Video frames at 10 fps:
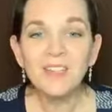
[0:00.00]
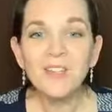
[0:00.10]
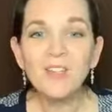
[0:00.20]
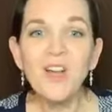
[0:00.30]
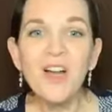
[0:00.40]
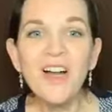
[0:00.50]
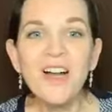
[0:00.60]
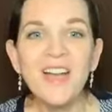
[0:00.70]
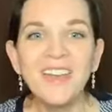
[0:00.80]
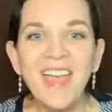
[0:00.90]

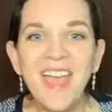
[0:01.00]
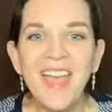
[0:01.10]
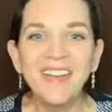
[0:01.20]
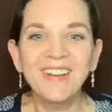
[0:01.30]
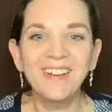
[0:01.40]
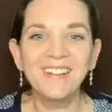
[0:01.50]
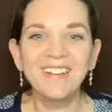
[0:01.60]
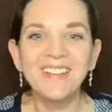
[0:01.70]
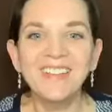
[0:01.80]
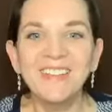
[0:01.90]
Dawn, hey,
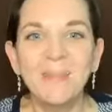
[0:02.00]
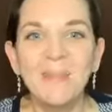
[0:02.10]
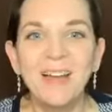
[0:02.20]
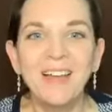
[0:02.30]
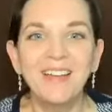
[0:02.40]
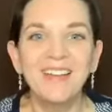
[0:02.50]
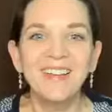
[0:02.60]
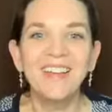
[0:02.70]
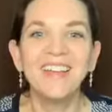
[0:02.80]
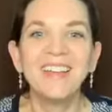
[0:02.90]
girly.
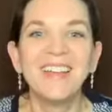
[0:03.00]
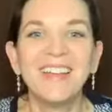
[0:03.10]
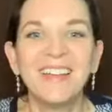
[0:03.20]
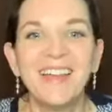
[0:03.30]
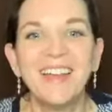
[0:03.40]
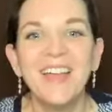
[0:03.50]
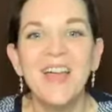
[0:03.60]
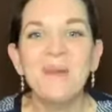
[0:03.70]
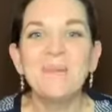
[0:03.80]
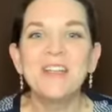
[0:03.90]
My
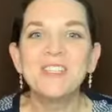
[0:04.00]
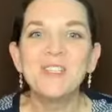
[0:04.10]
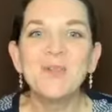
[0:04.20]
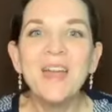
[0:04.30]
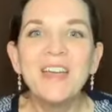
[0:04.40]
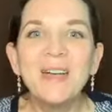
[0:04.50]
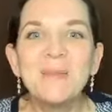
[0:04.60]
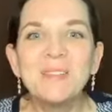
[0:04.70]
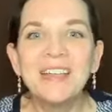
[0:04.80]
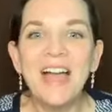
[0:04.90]
my 2
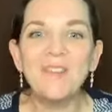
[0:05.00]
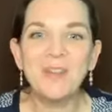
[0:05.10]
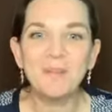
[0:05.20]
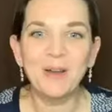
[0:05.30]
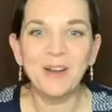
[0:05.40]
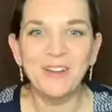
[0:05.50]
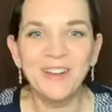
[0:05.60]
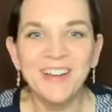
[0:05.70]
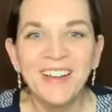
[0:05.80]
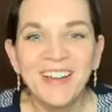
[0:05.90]
a.m. laughing
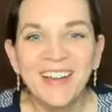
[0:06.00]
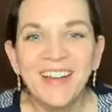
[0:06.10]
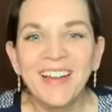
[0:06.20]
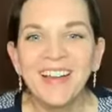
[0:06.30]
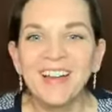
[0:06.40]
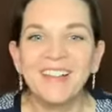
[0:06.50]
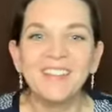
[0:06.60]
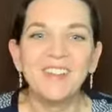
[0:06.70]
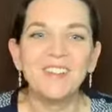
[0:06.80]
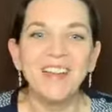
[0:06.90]
partner.
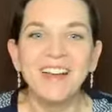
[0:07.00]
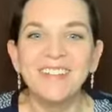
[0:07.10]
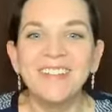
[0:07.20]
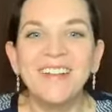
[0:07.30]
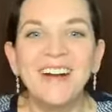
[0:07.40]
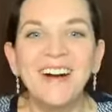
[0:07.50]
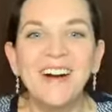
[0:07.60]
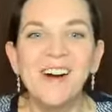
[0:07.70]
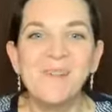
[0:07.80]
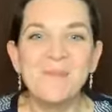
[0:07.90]
Love that.
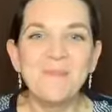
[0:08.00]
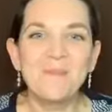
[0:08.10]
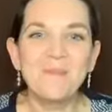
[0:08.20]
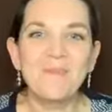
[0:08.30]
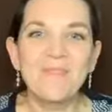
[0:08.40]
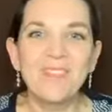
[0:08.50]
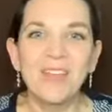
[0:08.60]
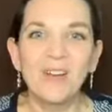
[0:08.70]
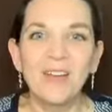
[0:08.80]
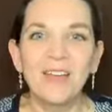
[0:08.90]

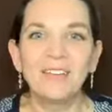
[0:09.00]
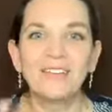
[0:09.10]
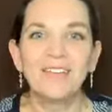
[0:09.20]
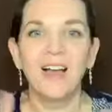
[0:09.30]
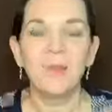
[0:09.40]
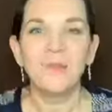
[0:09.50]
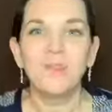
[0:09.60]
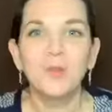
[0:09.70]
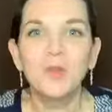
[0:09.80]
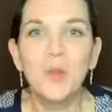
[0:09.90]
Okay. I'm
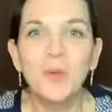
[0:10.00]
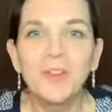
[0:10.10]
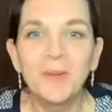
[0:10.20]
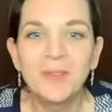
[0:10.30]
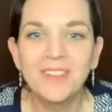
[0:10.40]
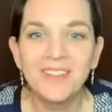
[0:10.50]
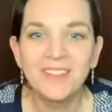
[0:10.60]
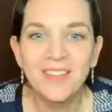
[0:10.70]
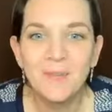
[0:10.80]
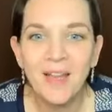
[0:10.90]
so squirrely with
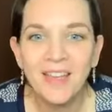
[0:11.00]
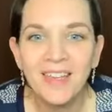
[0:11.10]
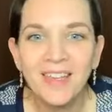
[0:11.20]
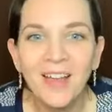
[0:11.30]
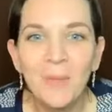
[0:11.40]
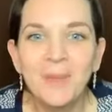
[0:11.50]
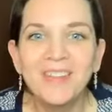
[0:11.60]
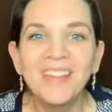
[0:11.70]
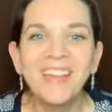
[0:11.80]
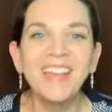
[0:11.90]
this. I can't help it.